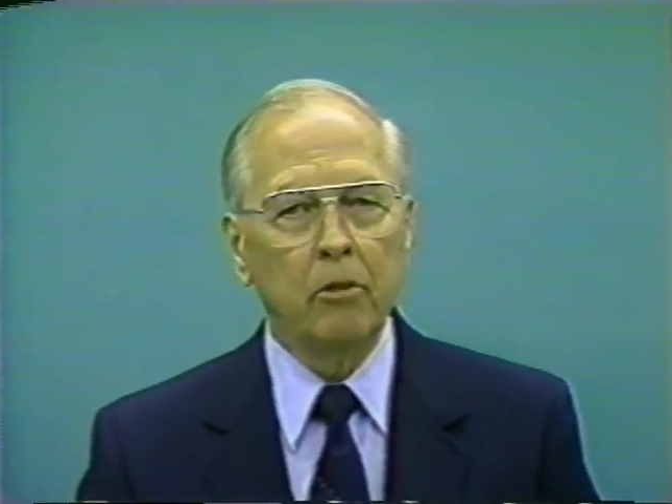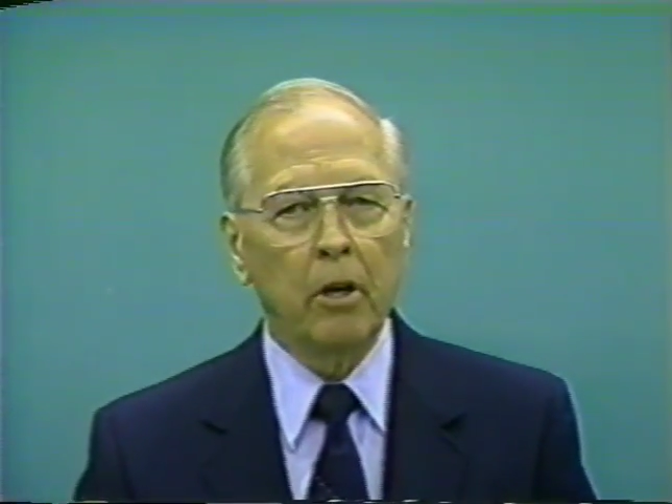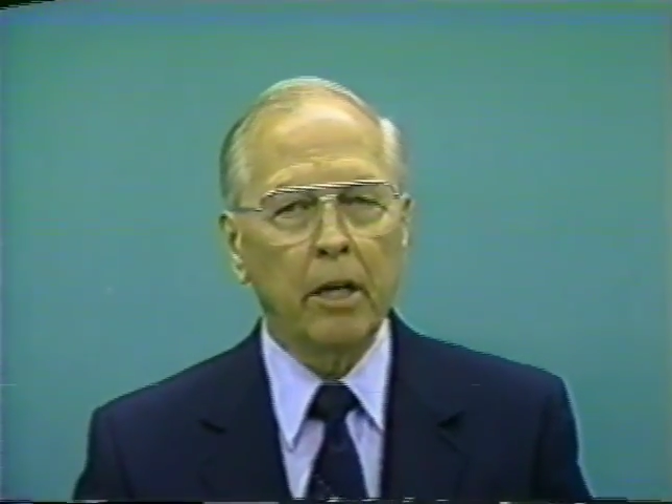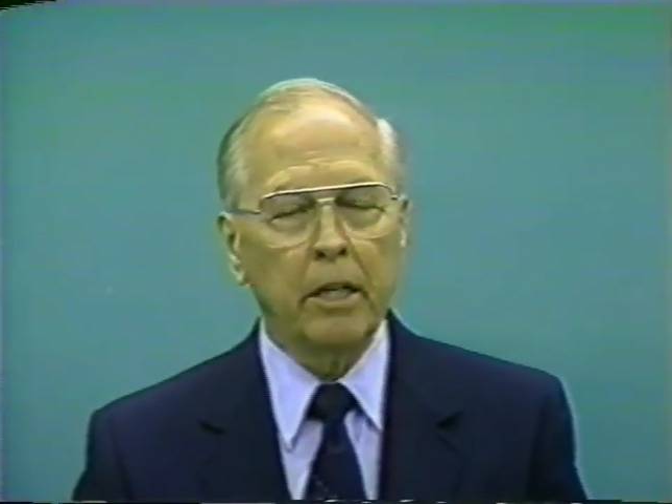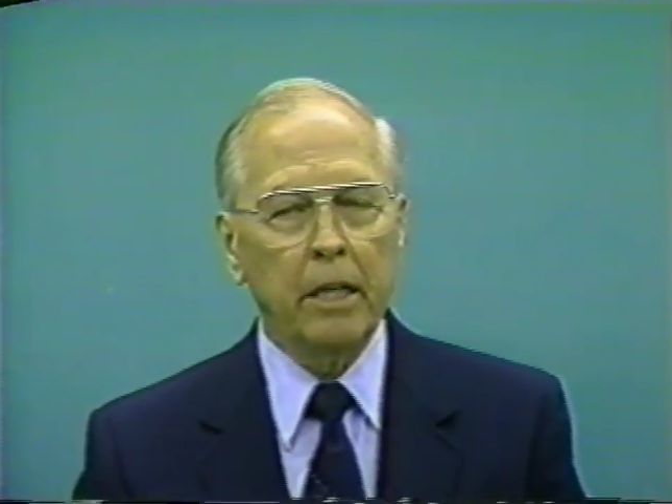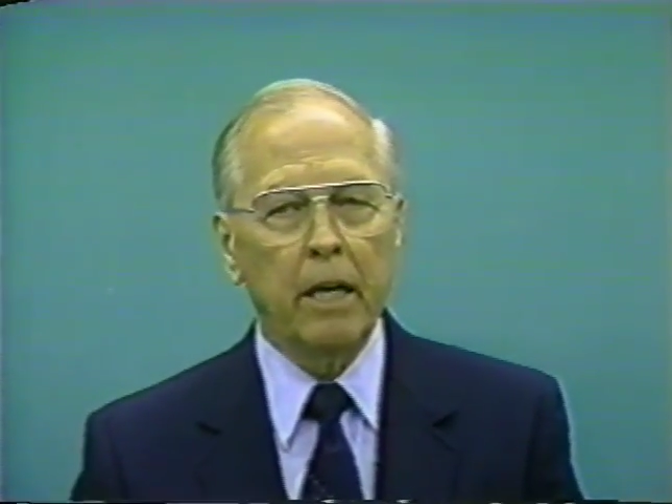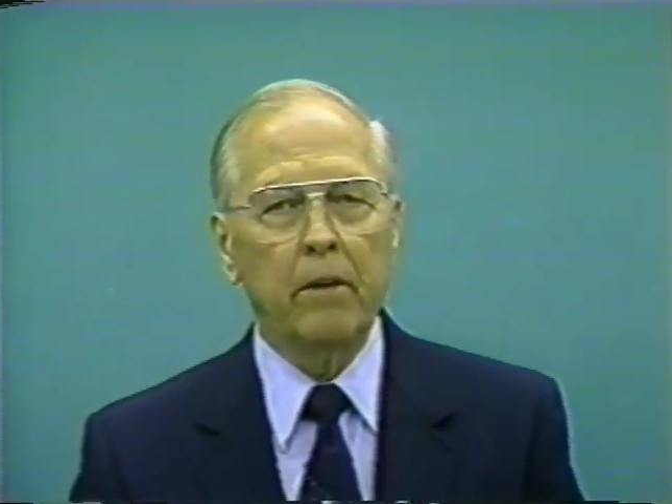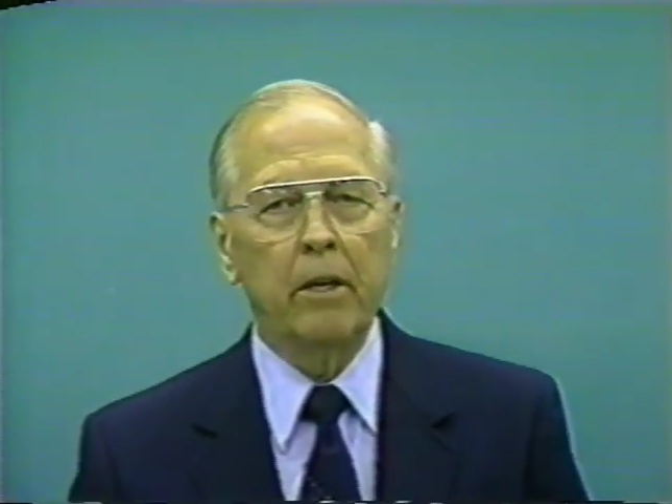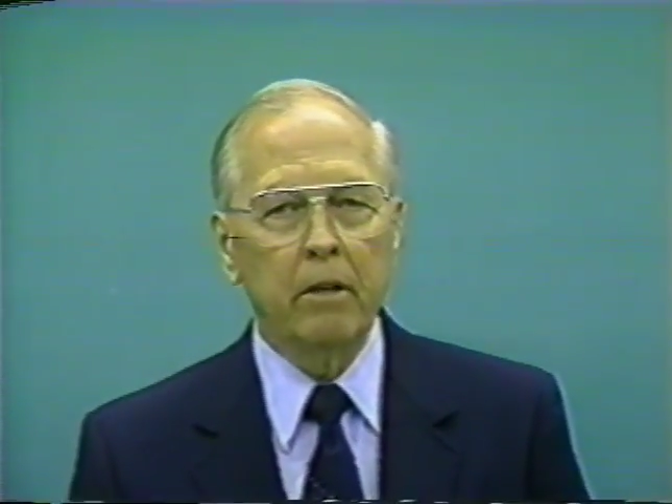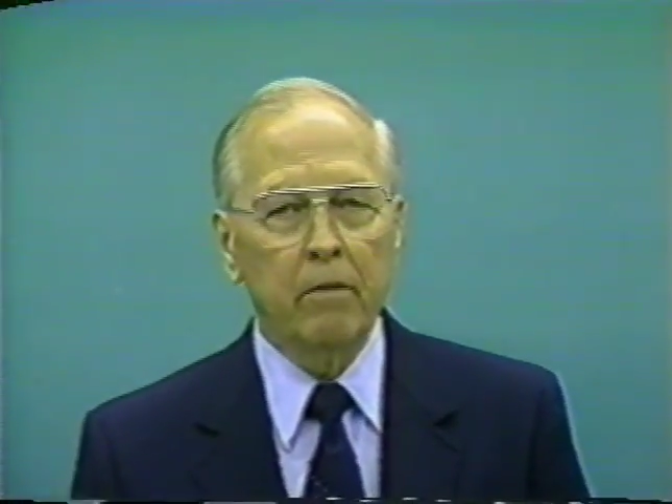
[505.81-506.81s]
drawing
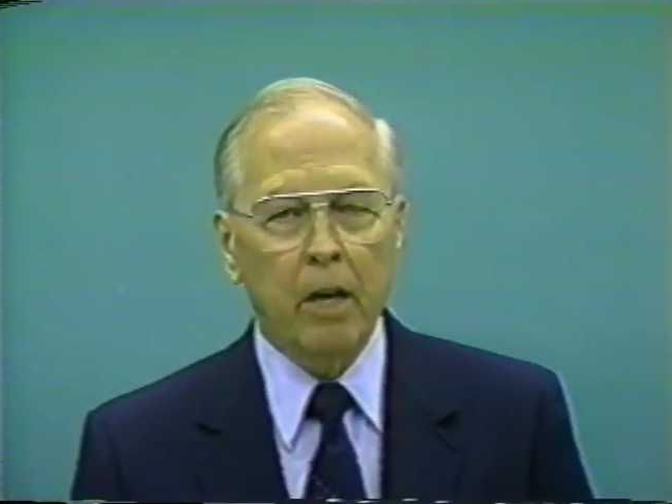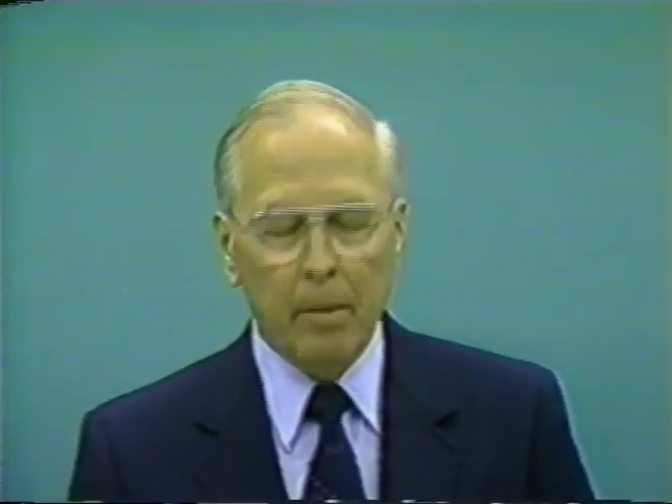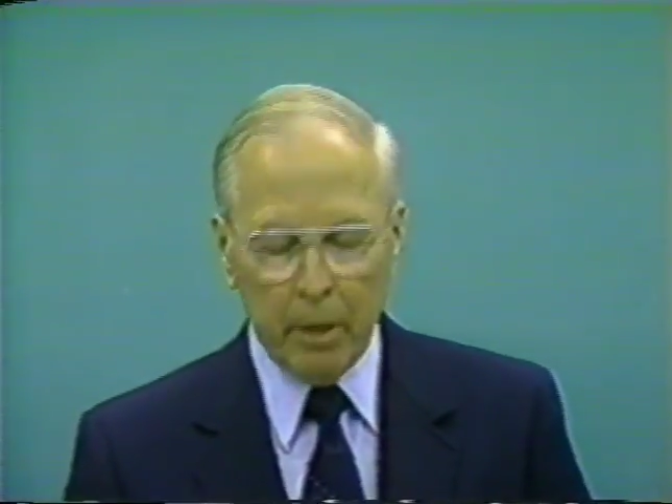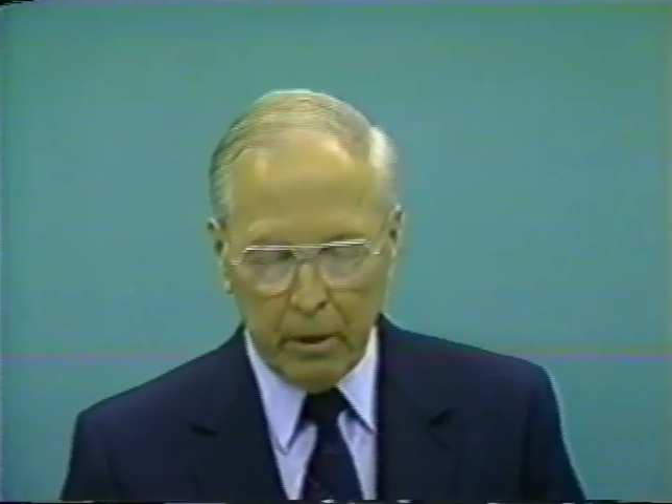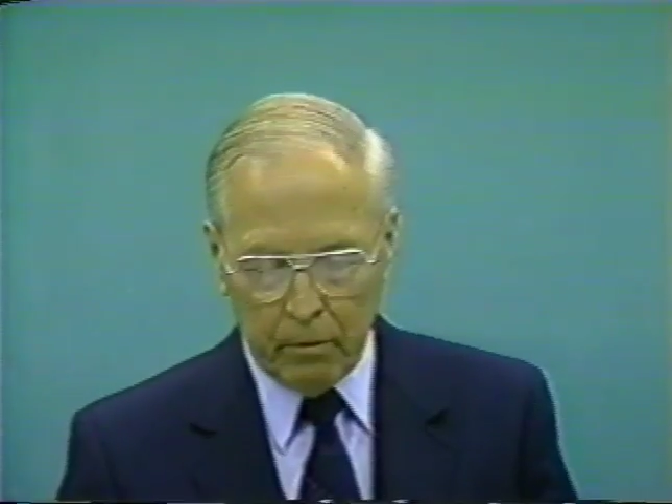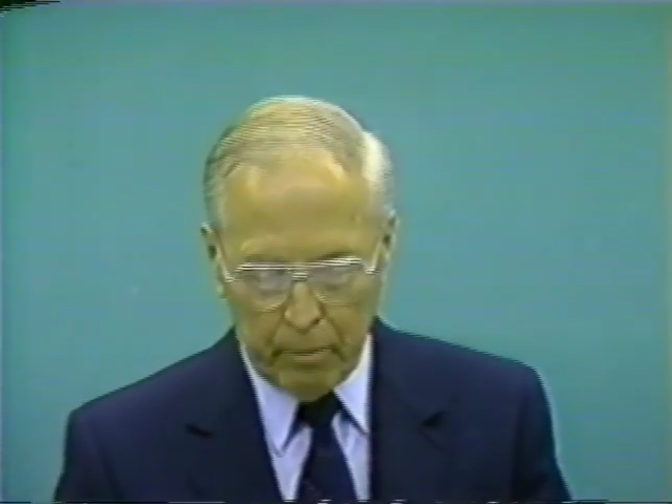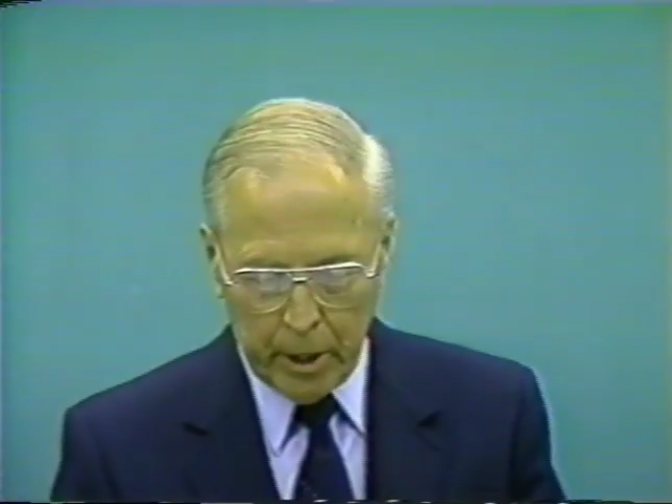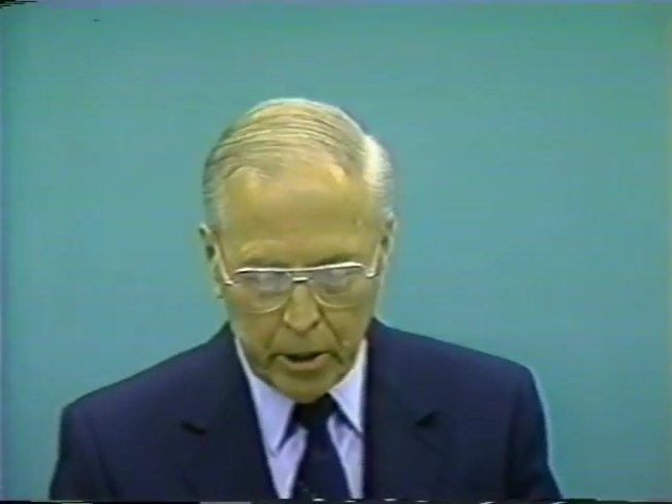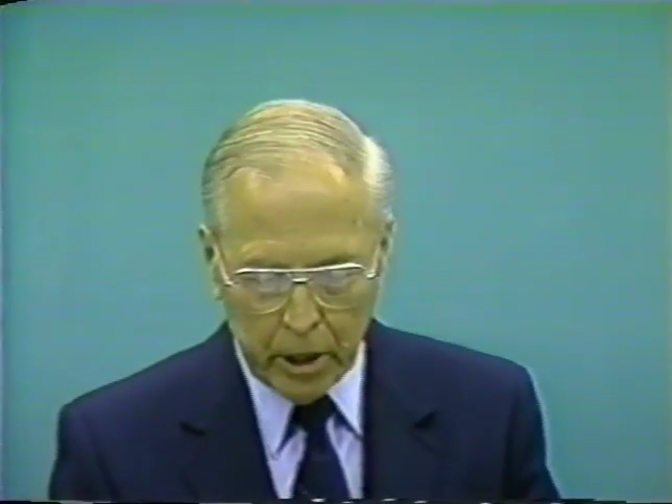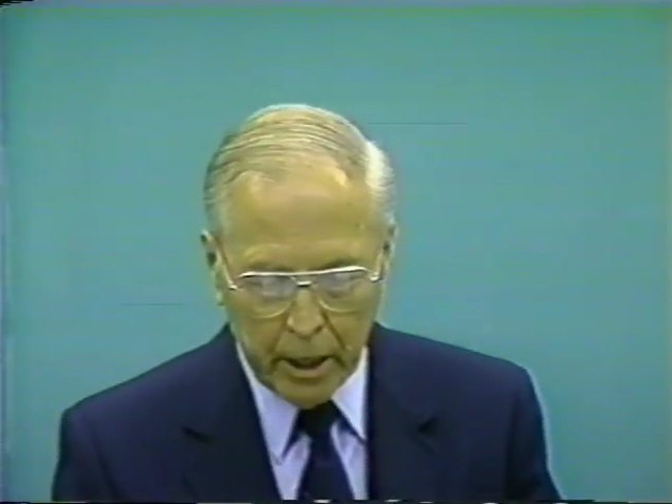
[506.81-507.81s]
together here of common
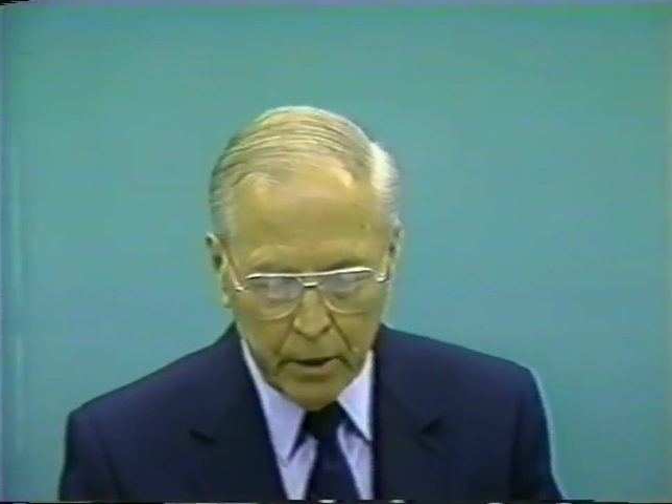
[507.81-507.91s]
information,